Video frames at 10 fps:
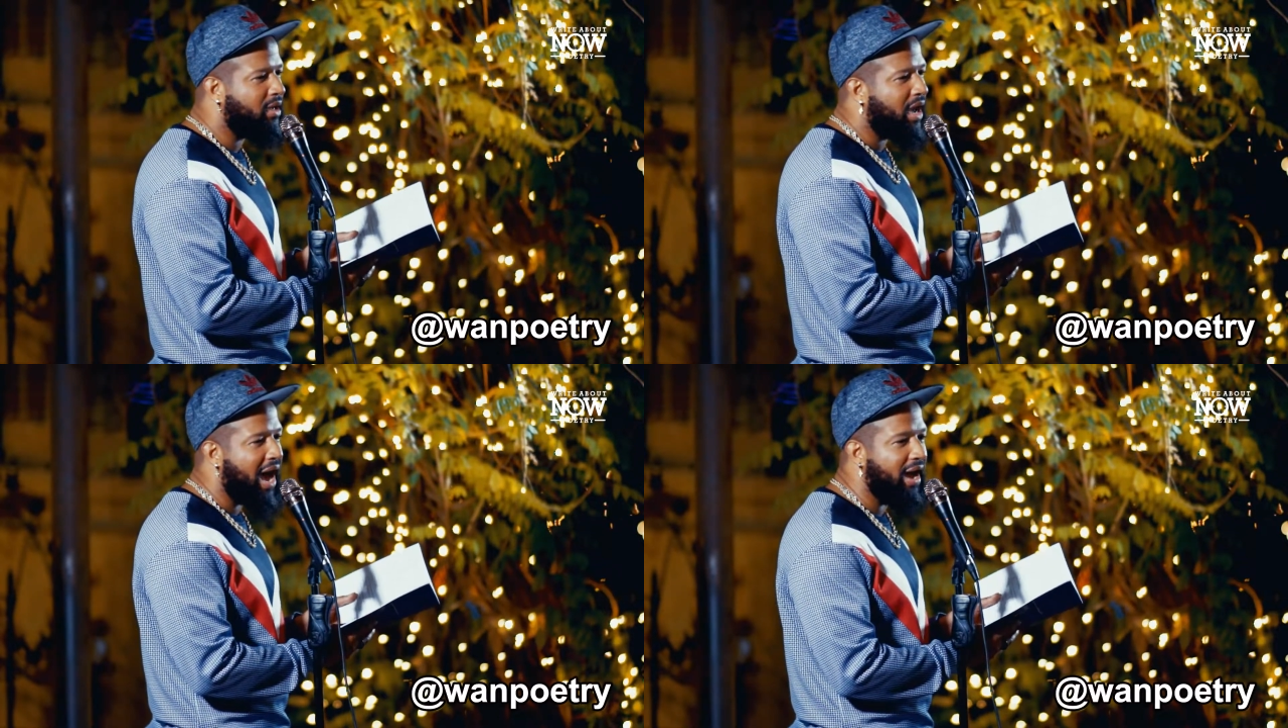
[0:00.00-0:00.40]

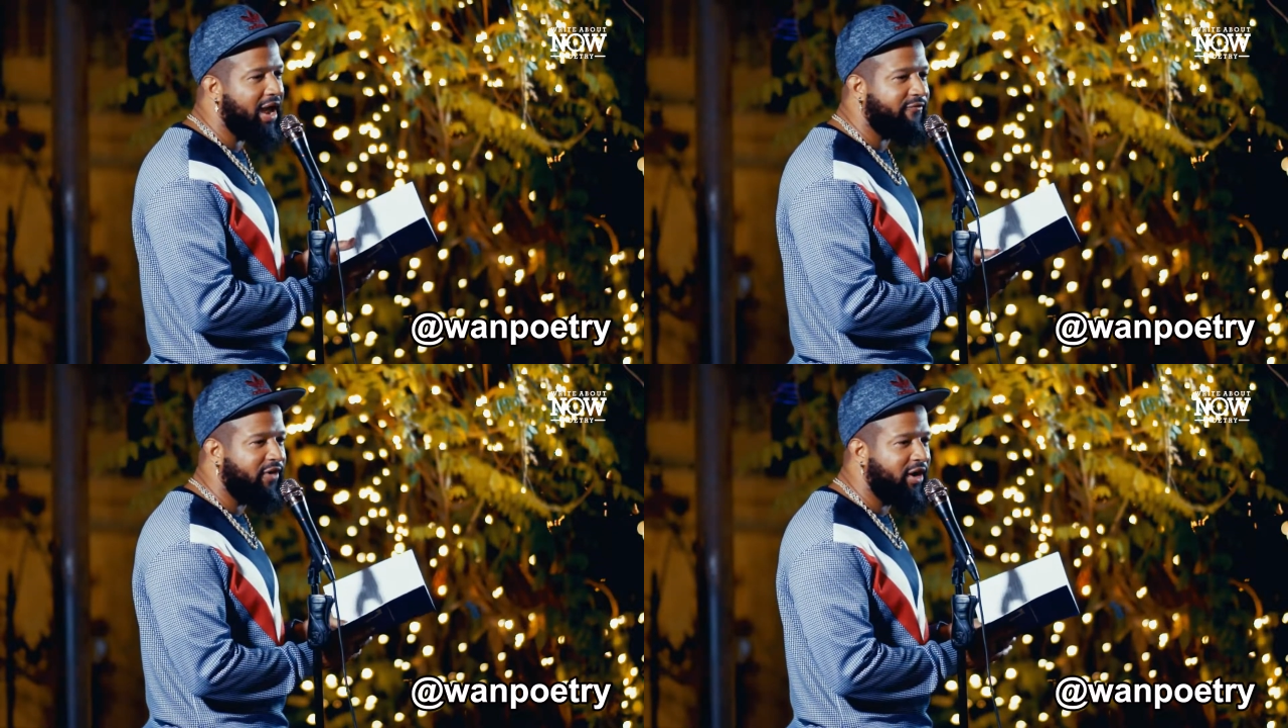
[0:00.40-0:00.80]

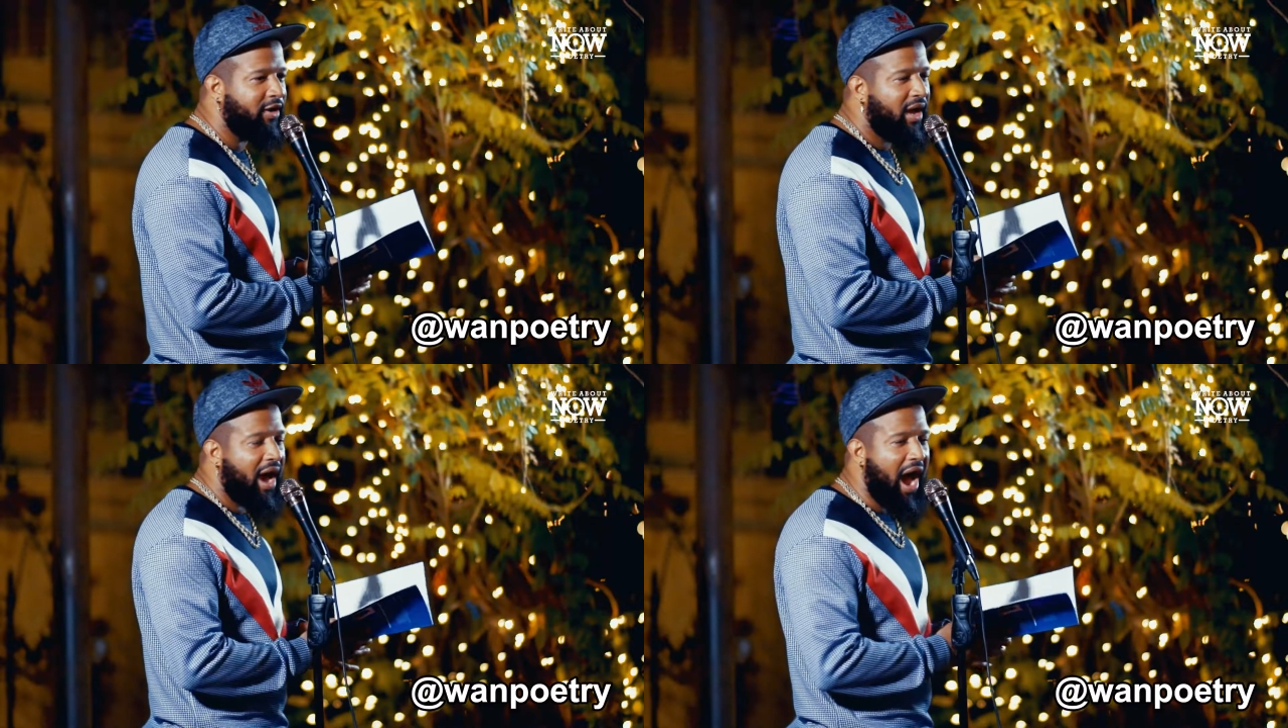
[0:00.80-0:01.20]

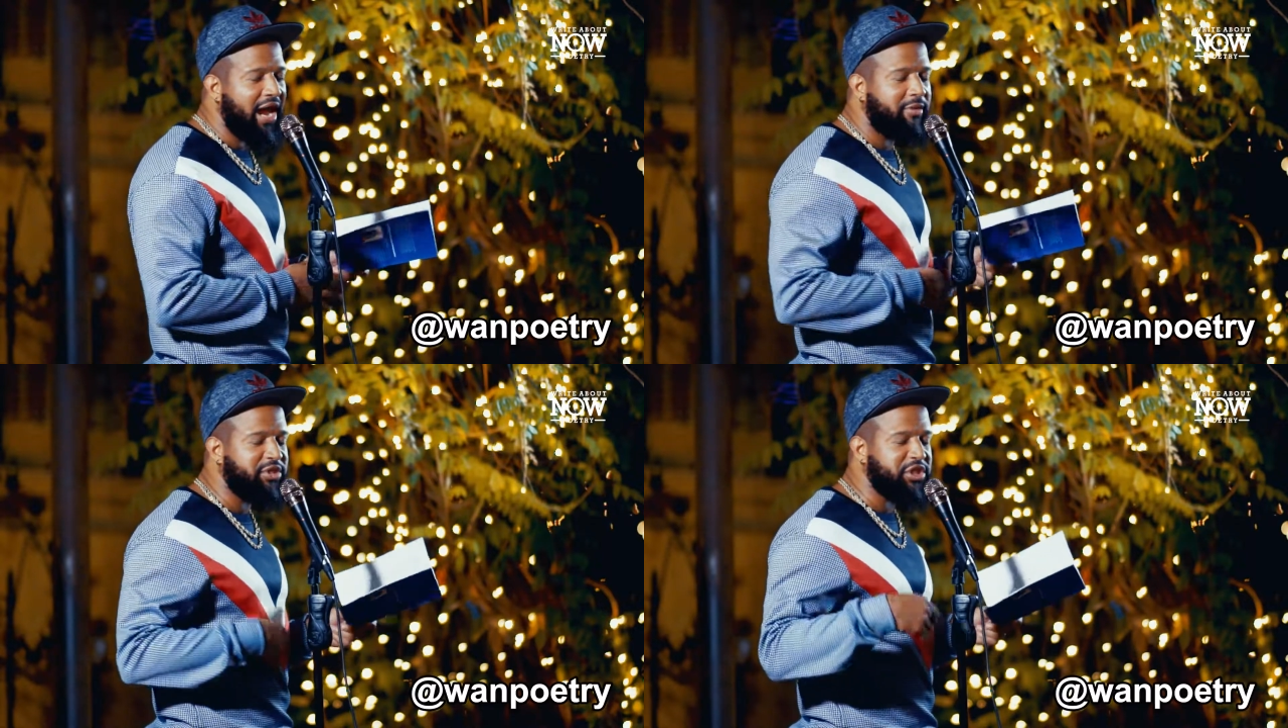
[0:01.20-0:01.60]
However, I
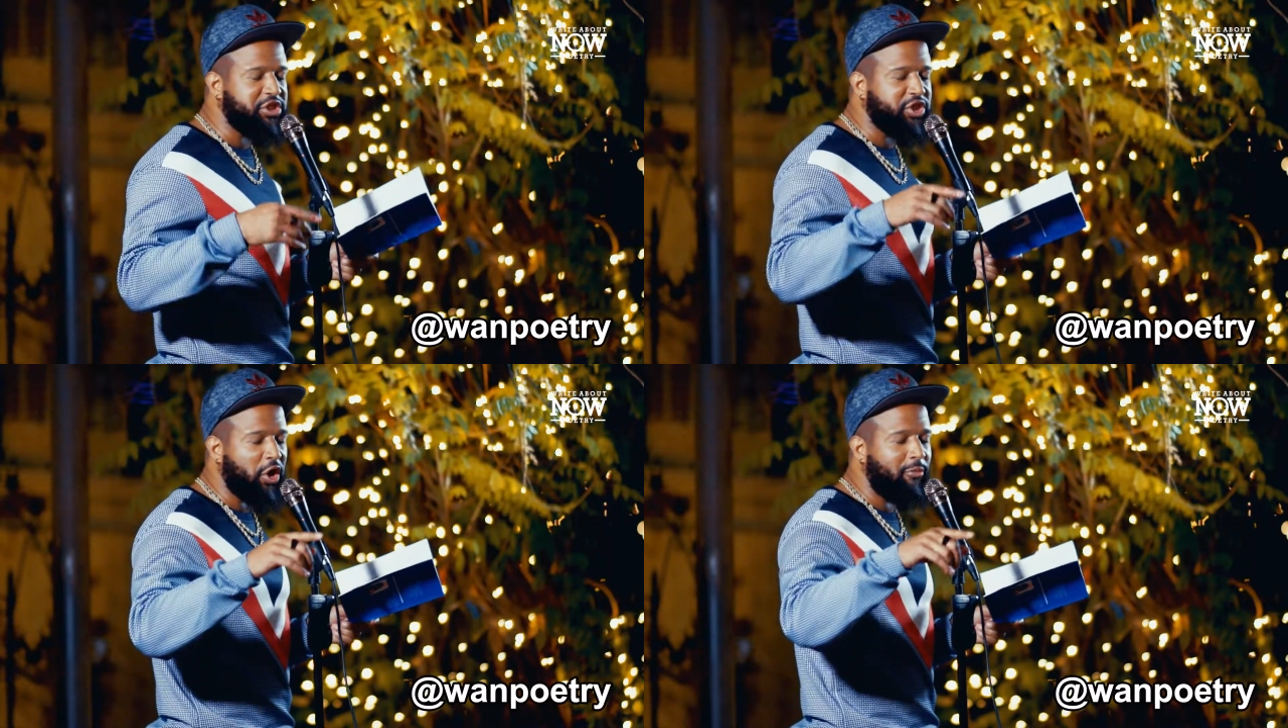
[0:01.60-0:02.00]
am
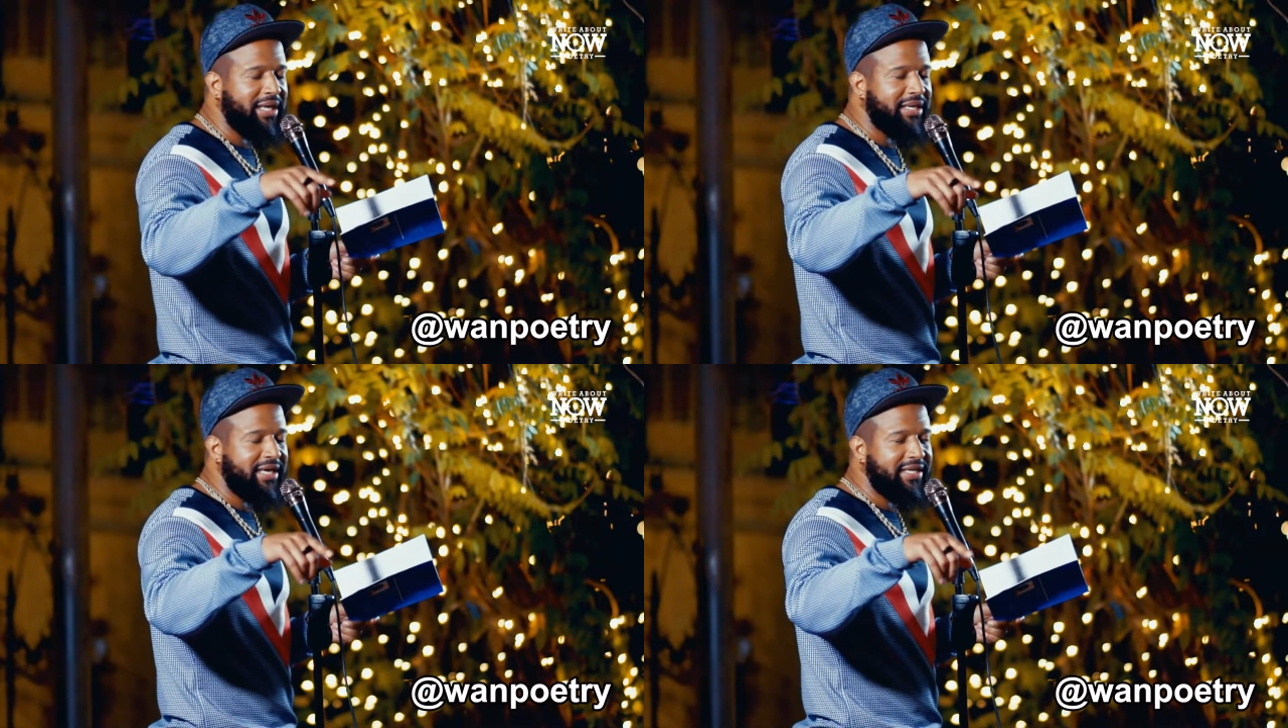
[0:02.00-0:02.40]
just
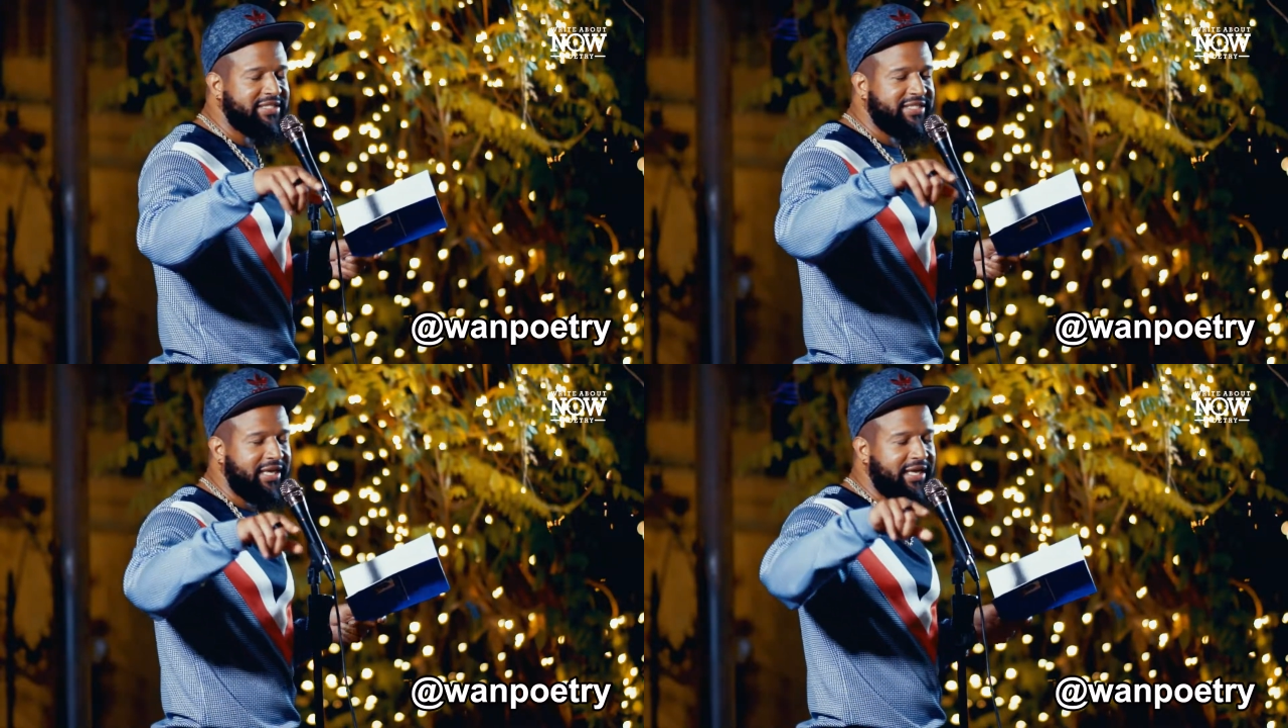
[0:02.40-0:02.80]
Jeremy Lin
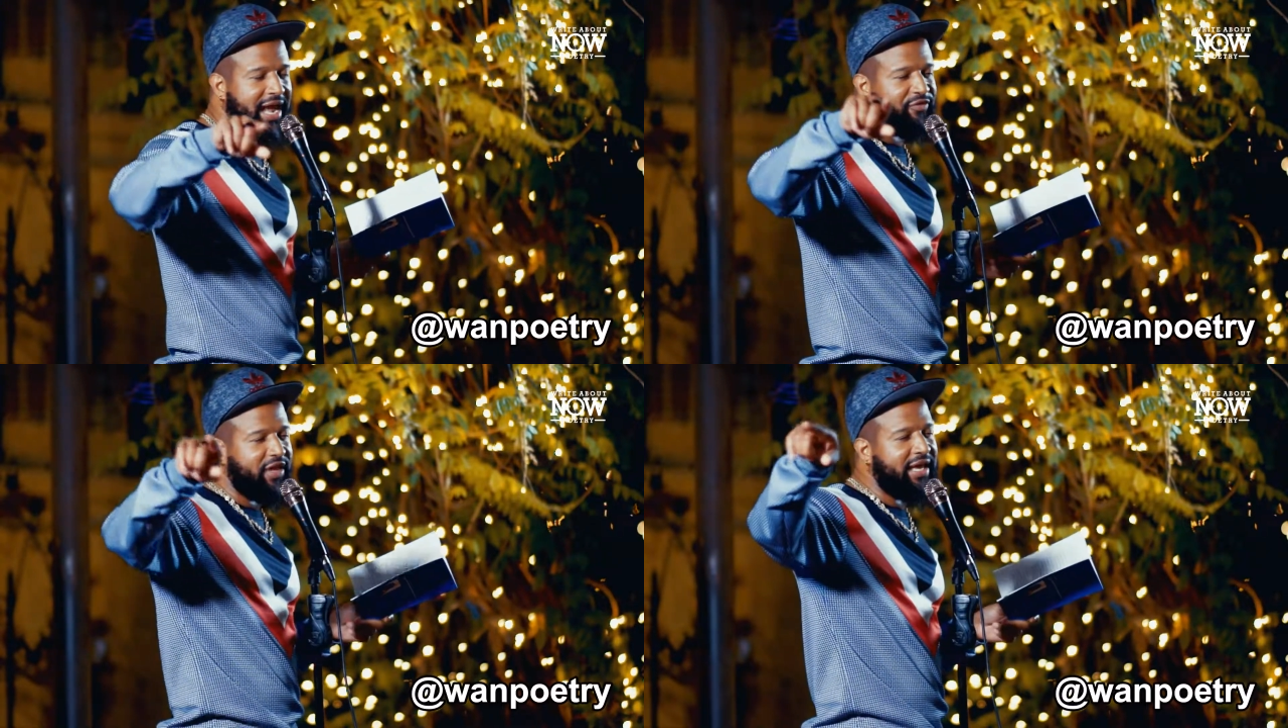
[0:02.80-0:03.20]
sitting
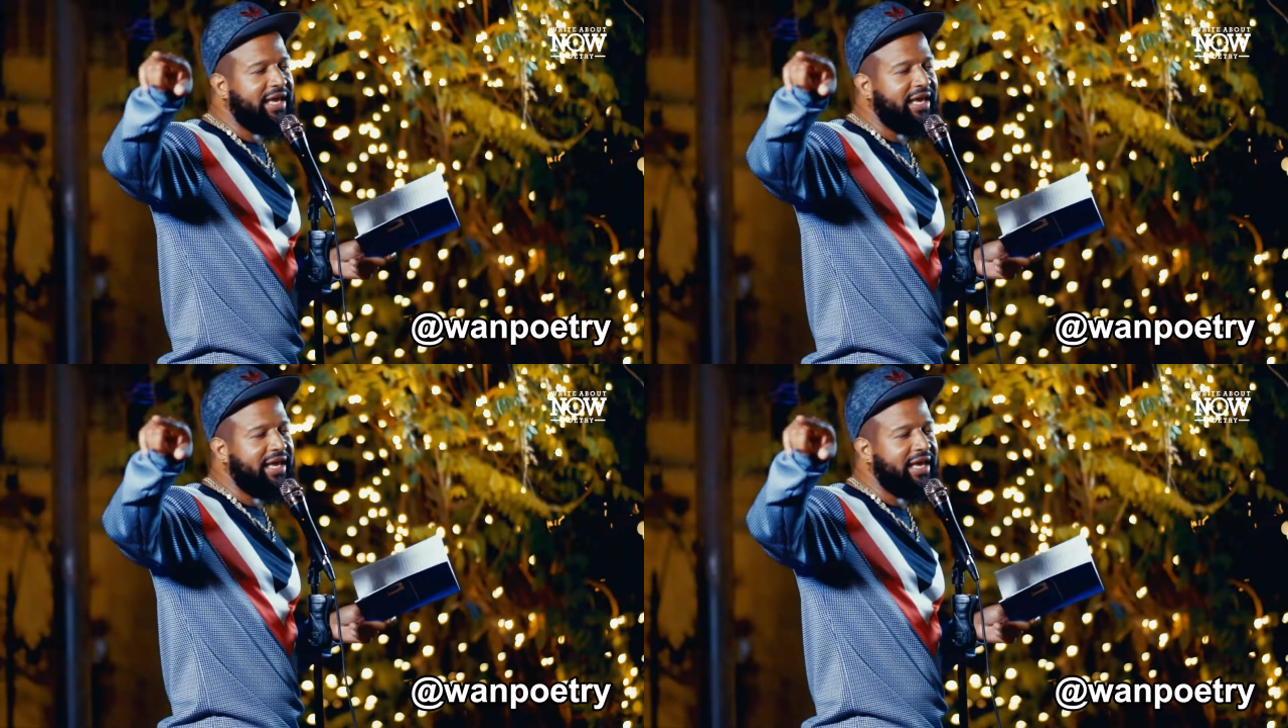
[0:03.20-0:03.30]
at the